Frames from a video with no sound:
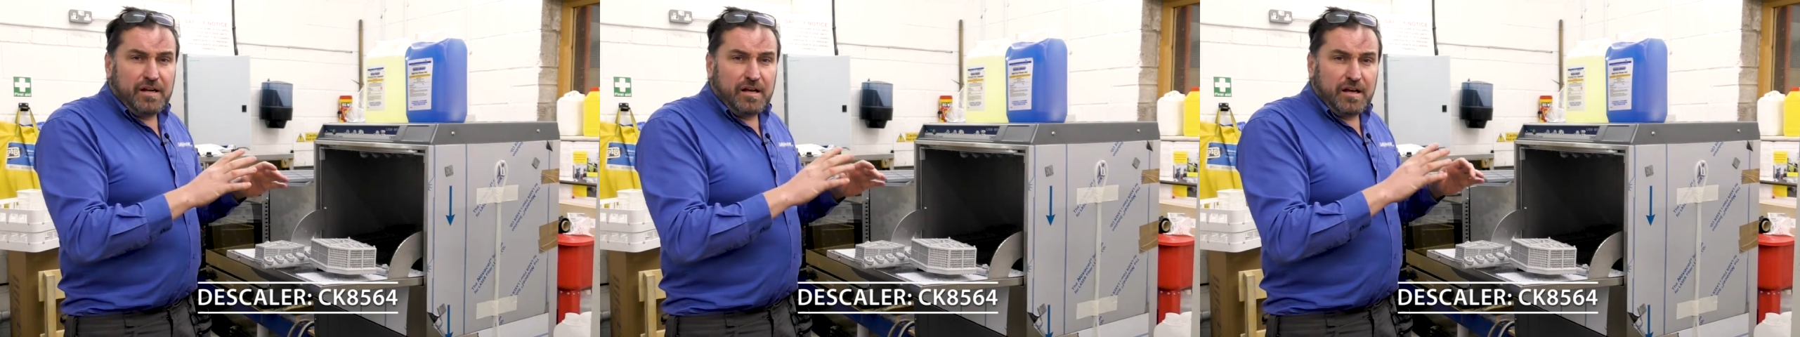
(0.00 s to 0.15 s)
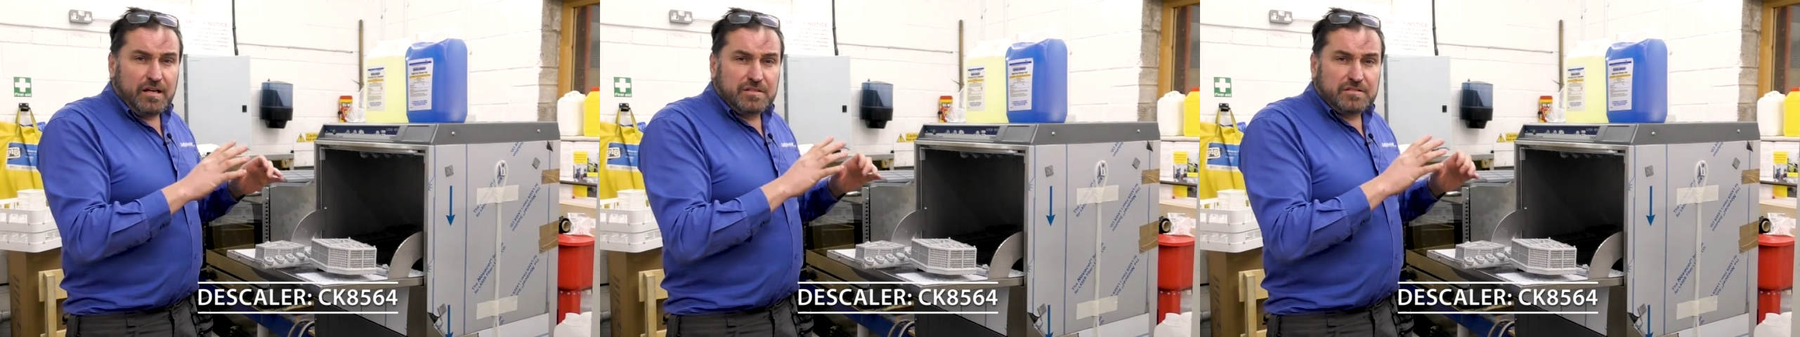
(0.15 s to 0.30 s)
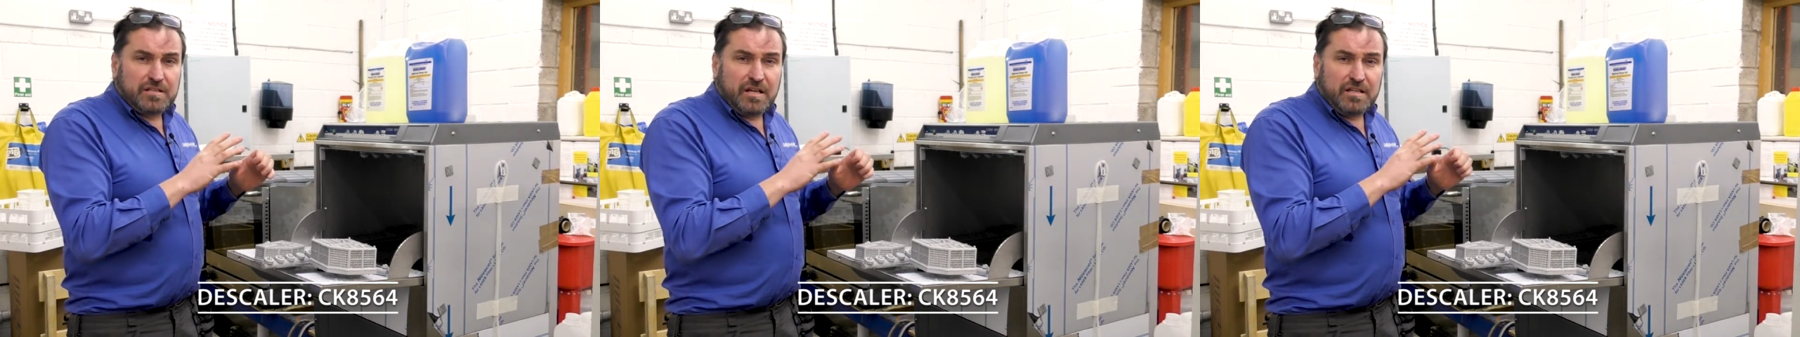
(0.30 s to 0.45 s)

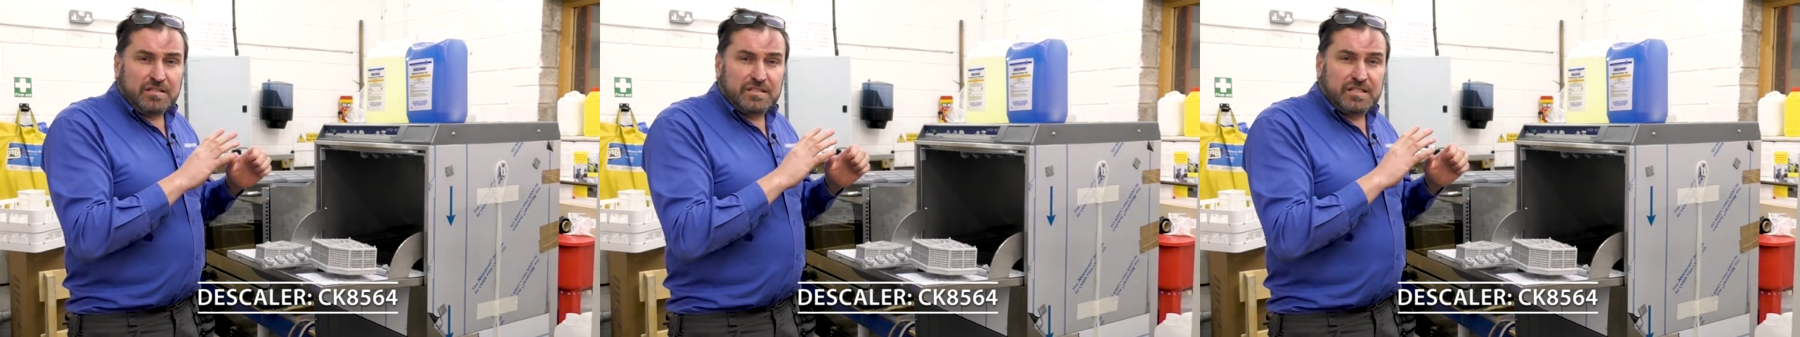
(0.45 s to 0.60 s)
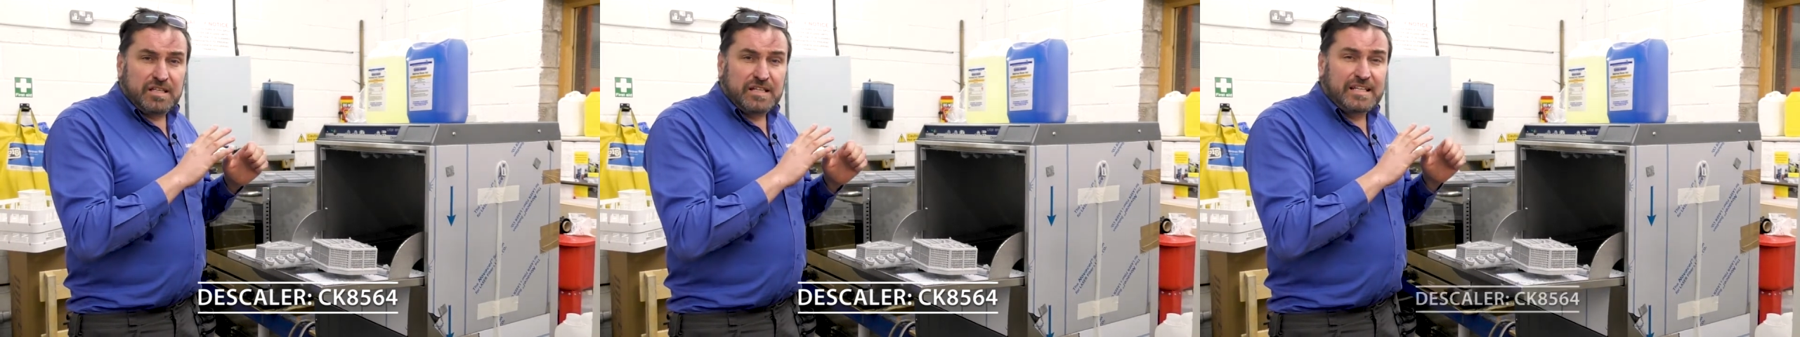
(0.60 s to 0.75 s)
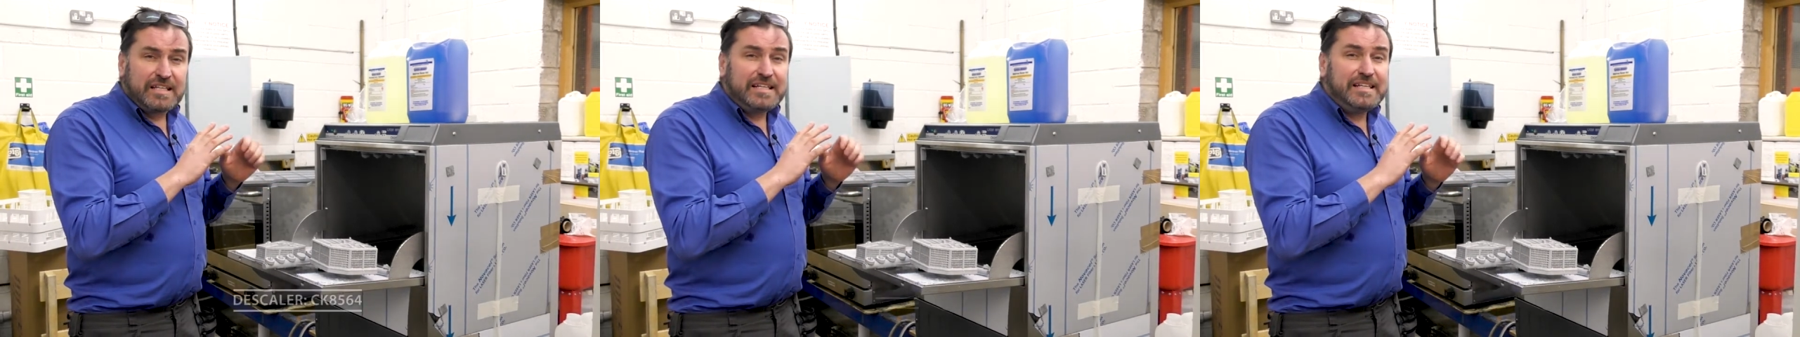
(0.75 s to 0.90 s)
as
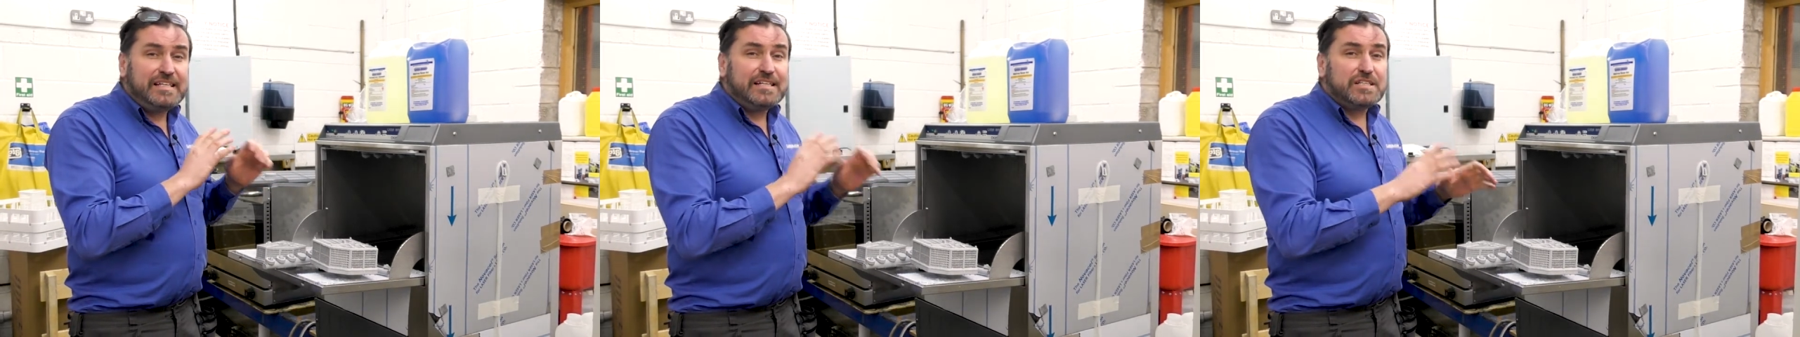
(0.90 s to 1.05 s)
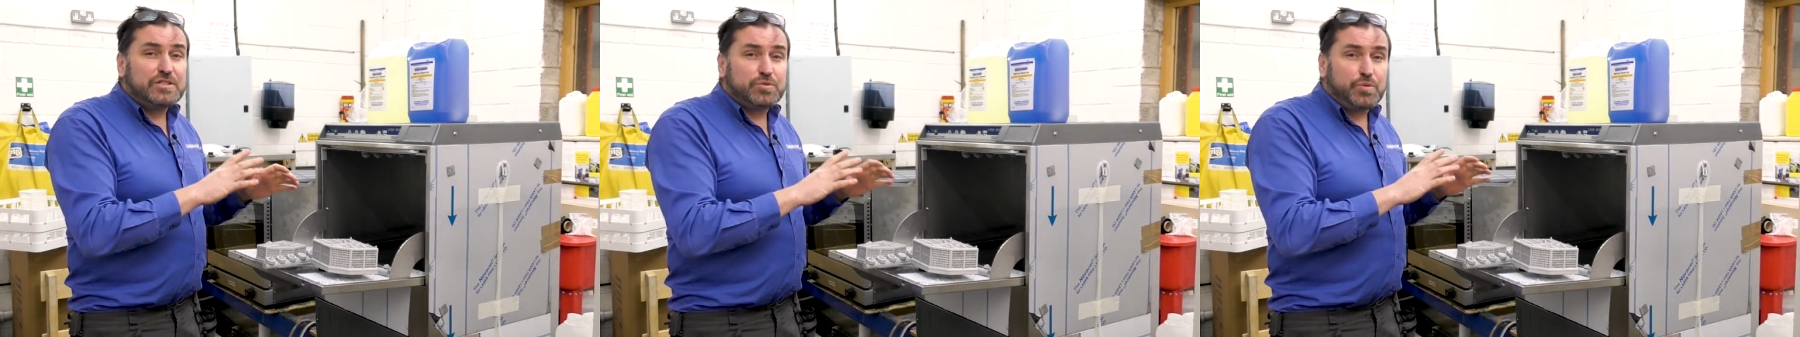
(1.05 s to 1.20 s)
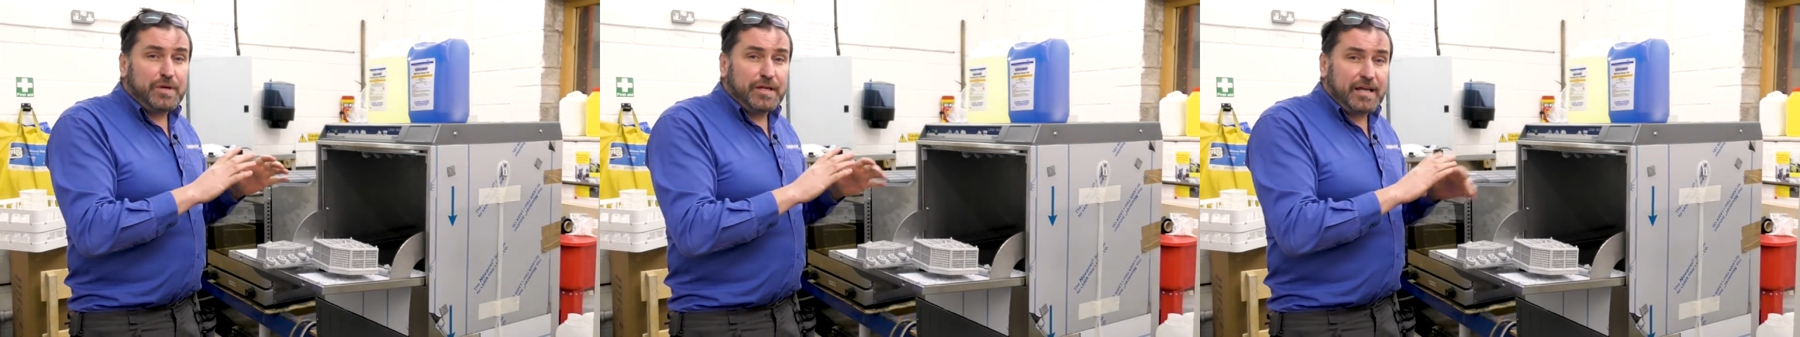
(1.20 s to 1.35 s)
clean
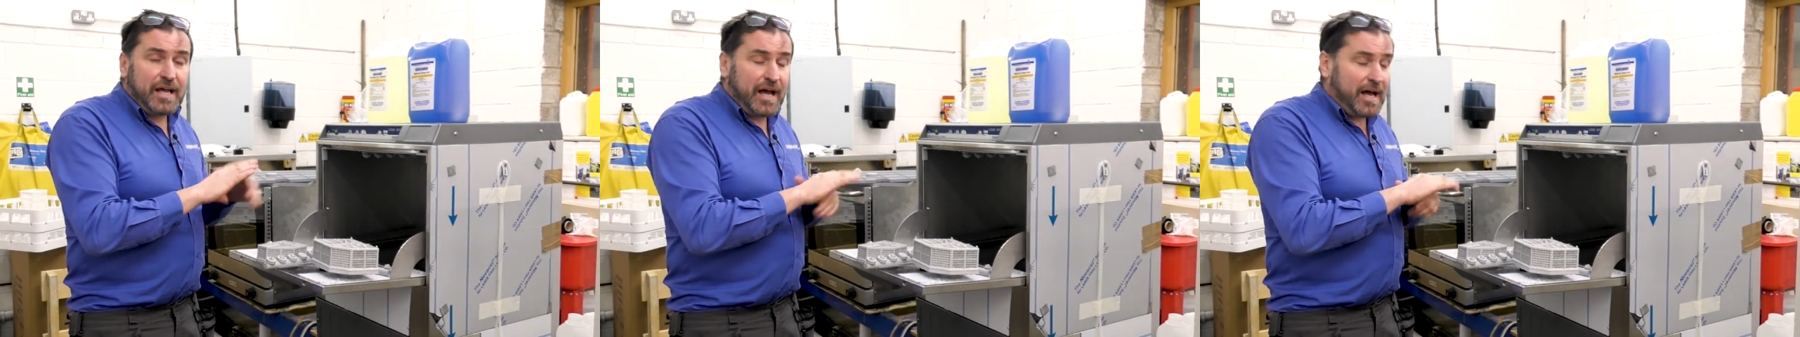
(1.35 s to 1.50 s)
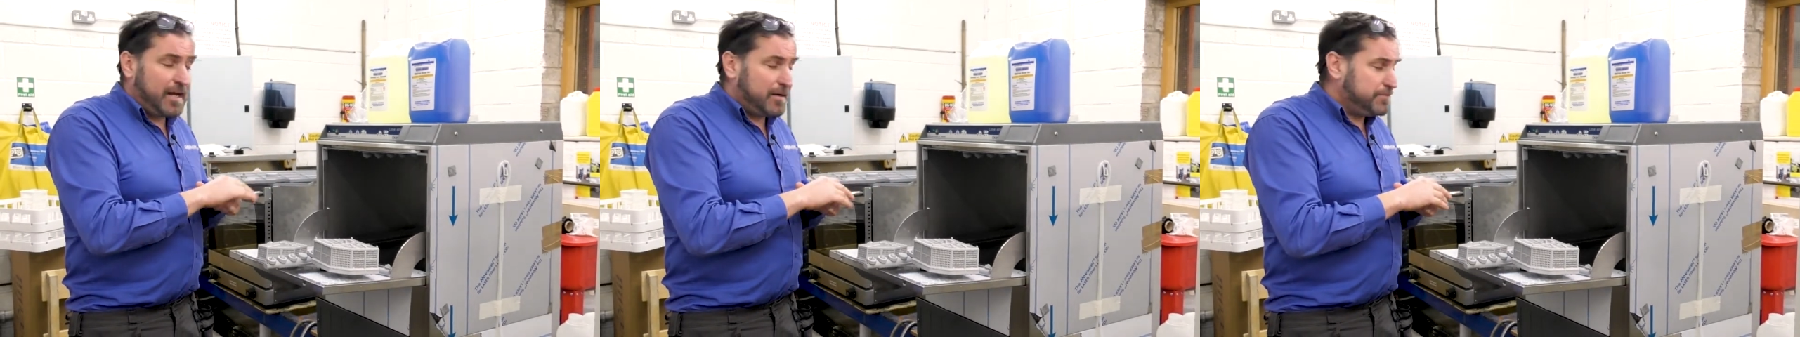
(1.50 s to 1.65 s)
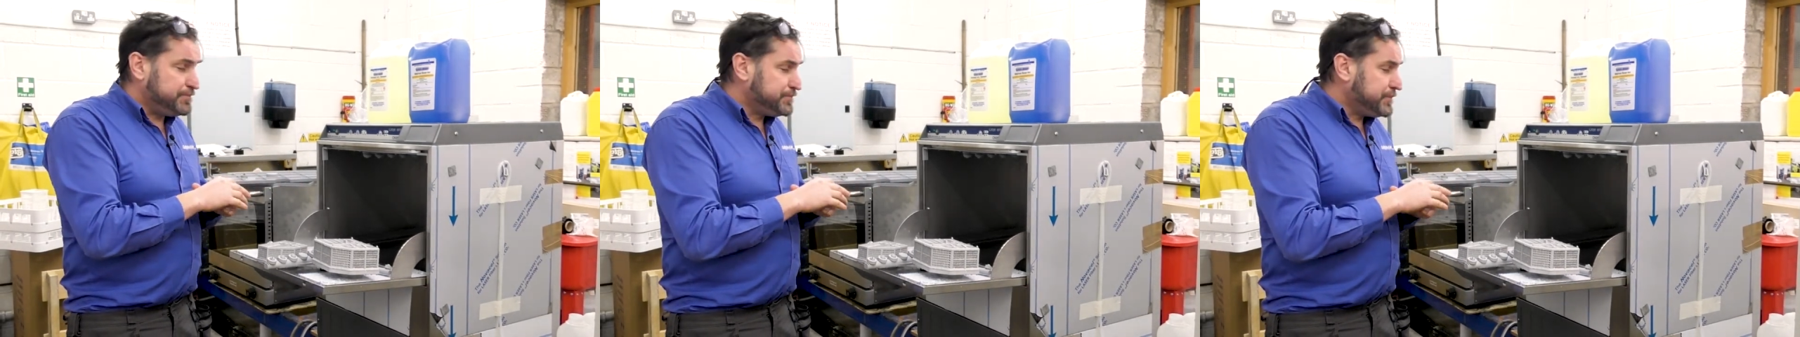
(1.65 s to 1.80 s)
as we
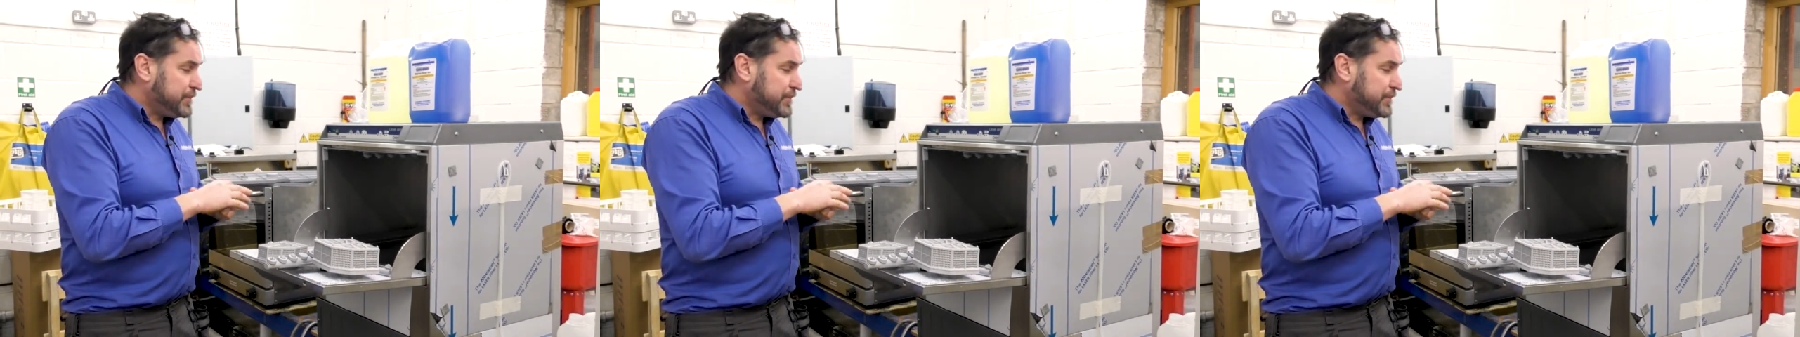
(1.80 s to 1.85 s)
can.